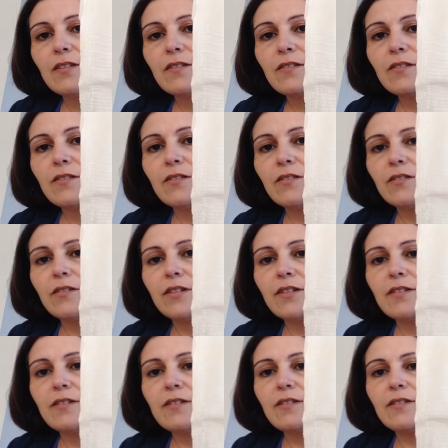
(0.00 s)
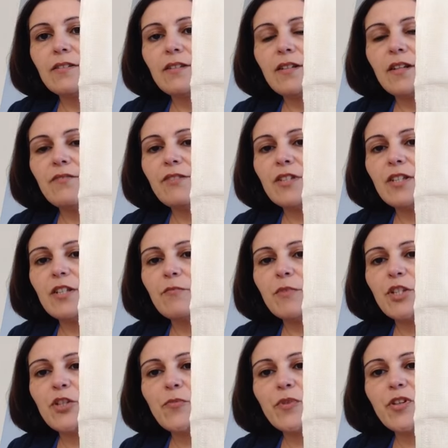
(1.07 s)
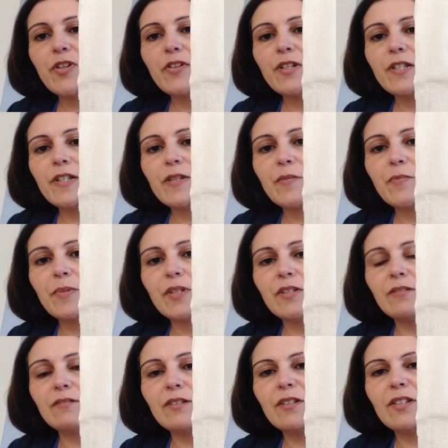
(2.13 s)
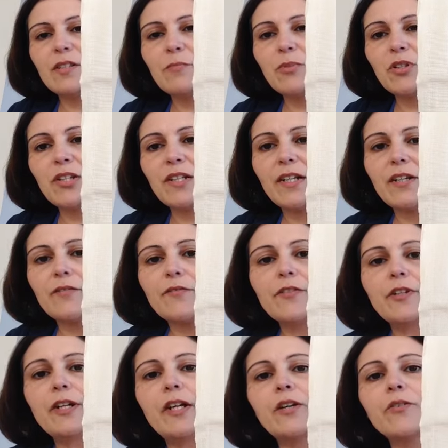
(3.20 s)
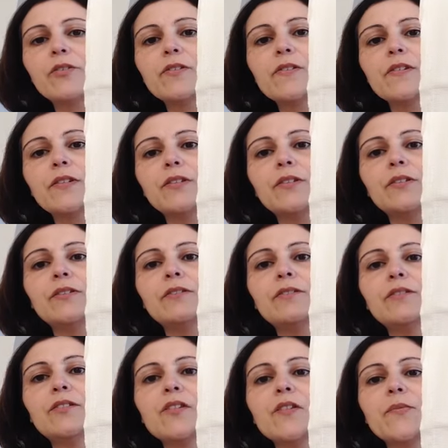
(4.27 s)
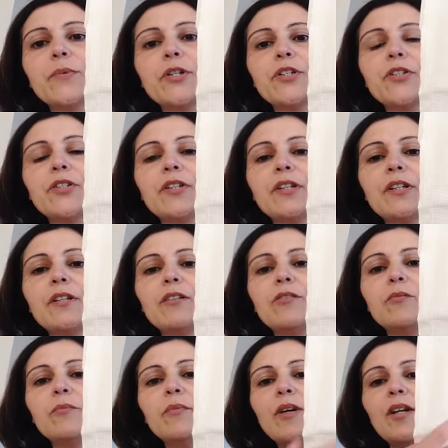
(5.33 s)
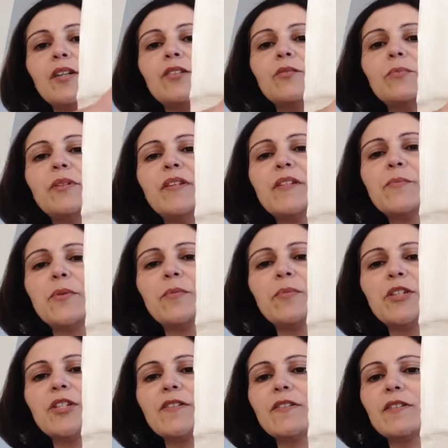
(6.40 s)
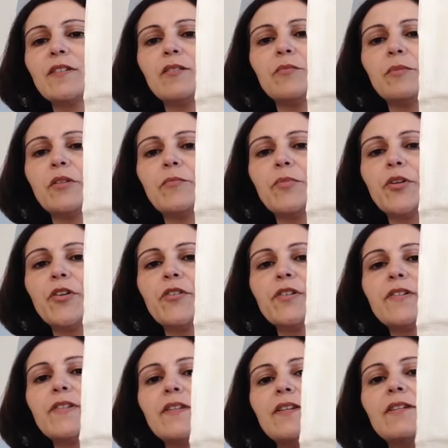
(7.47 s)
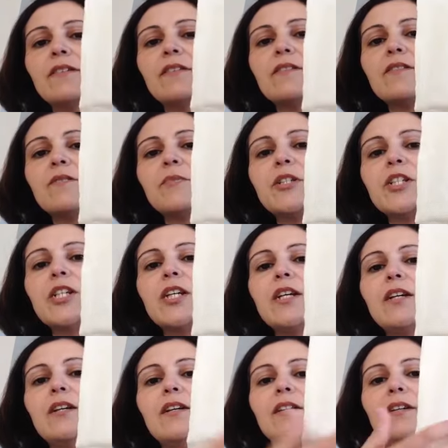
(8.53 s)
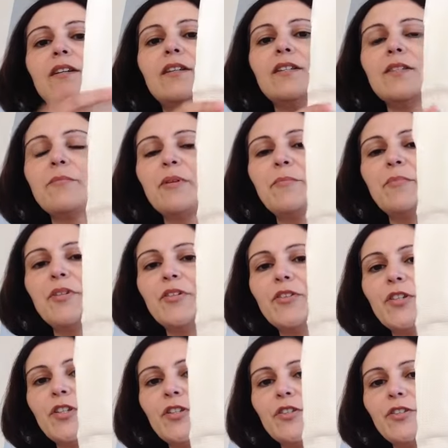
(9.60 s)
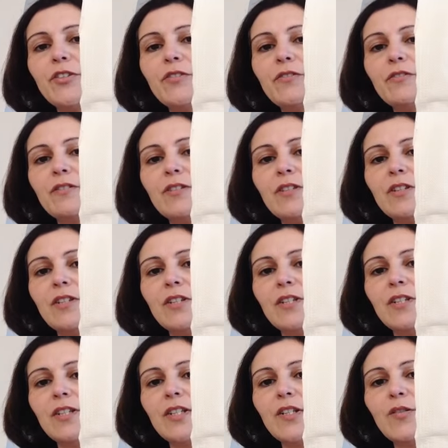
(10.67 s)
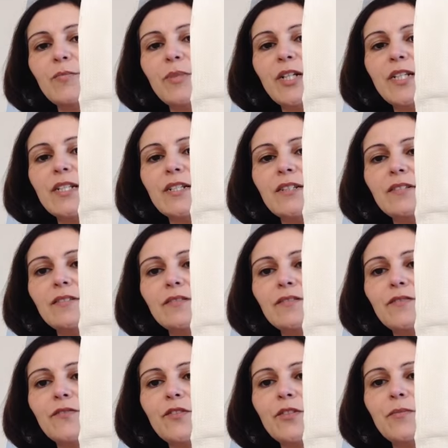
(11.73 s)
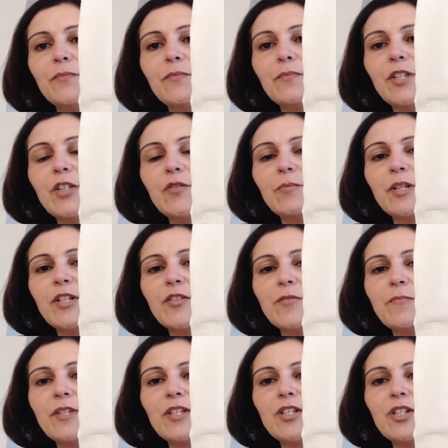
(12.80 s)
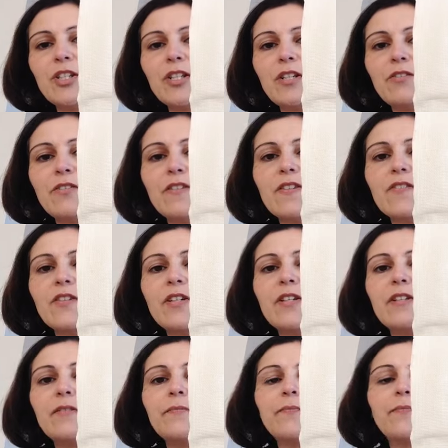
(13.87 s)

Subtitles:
So I haven't done much progress, but I did pull it out for an hour or so. Just worked on a little bit. There's probably just a little bit of progress there. There's not much. That's my Pinocchio needle minder from Needle Minder Obsession here in Australia.